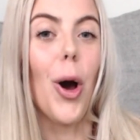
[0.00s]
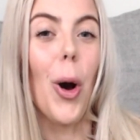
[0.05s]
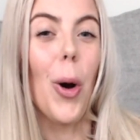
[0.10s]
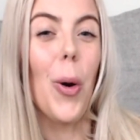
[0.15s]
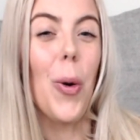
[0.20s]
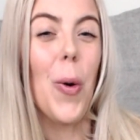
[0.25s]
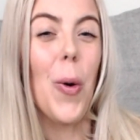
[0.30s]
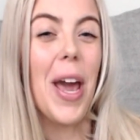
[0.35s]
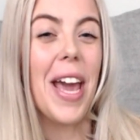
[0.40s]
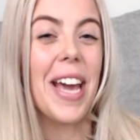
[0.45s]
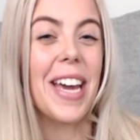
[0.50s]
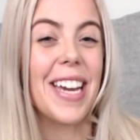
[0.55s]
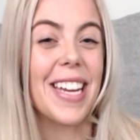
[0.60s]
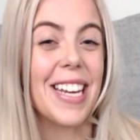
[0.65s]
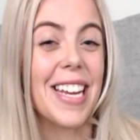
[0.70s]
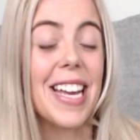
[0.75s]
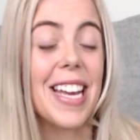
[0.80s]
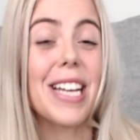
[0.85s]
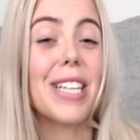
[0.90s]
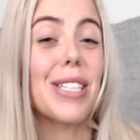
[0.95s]

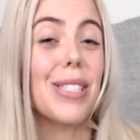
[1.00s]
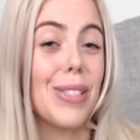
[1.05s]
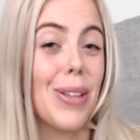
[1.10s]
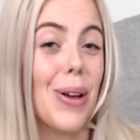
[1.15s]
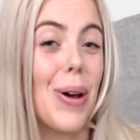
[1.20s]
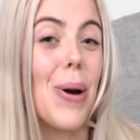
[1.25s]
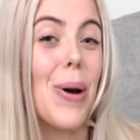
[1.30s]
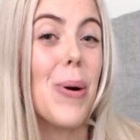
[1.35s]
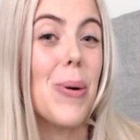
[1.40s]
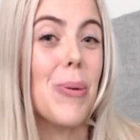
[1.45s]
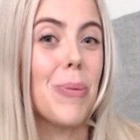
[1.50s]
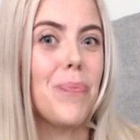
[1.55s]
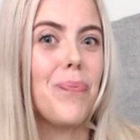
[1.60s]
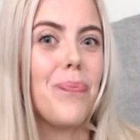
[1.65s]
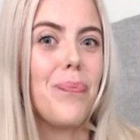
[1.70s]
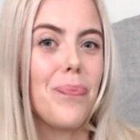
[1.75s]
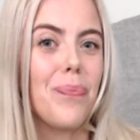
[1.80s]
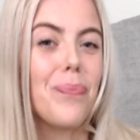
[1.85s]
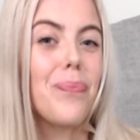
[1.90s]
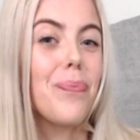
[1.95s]
awakening. So
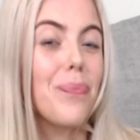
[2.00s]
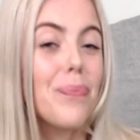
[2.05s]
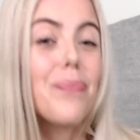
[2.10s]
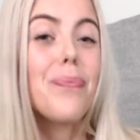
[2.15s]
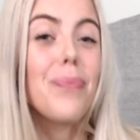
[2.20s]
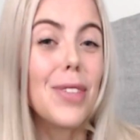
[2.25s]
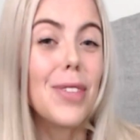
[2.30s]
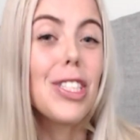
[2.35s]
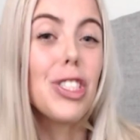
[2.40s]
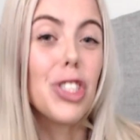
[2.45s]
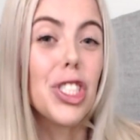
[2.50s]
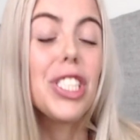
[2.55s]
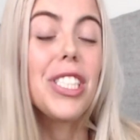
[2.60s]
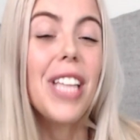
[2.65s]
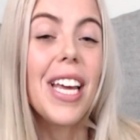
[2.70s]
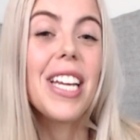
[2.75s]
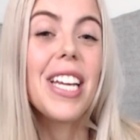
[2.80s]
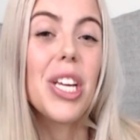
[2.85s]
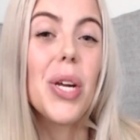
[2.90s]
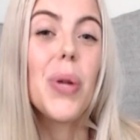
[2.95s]
just
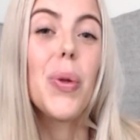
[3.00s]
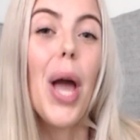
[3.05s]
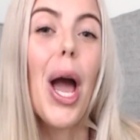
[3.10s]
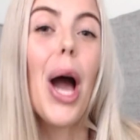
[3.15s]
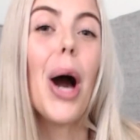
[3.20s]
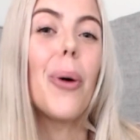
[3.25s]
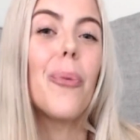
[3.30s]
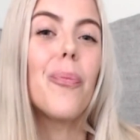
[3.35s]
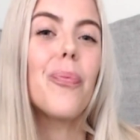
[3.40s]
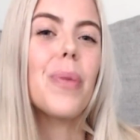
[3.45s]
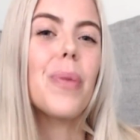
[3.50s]
letting you know.